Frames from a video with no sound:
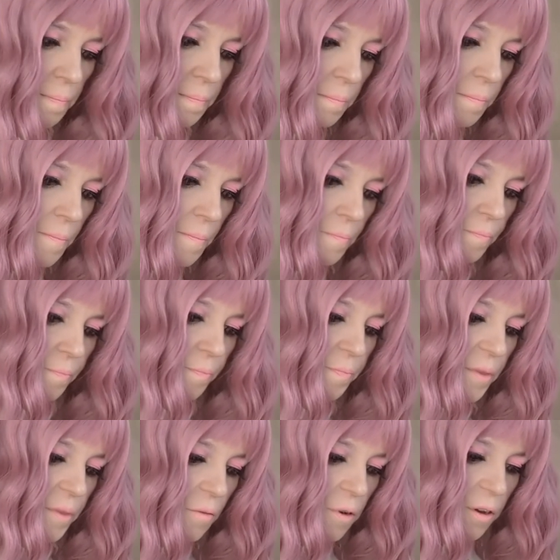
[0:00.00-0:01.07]

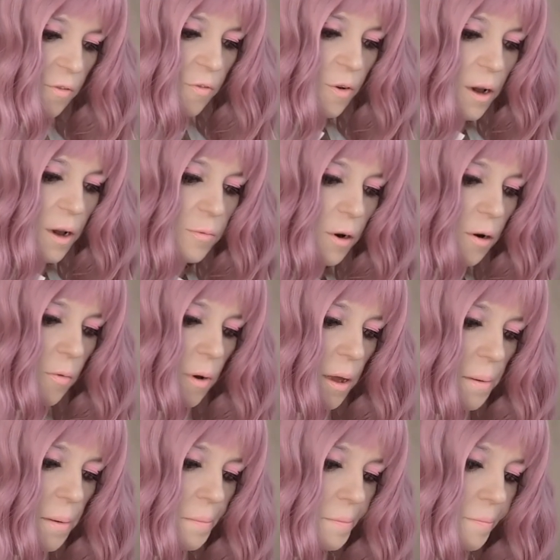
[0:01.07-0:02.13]
If I can find where it
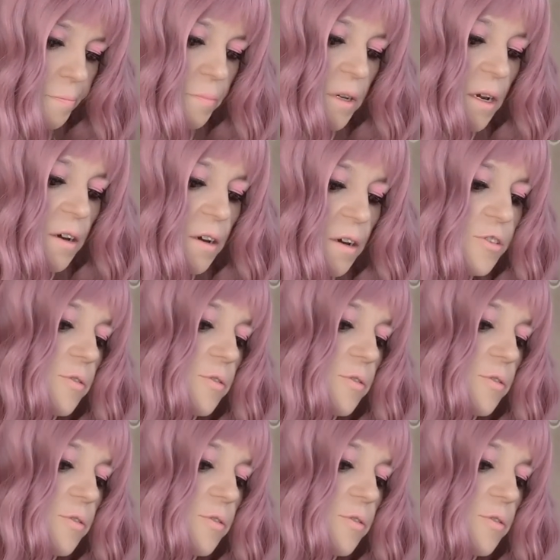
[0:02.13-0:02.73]
went. Yes.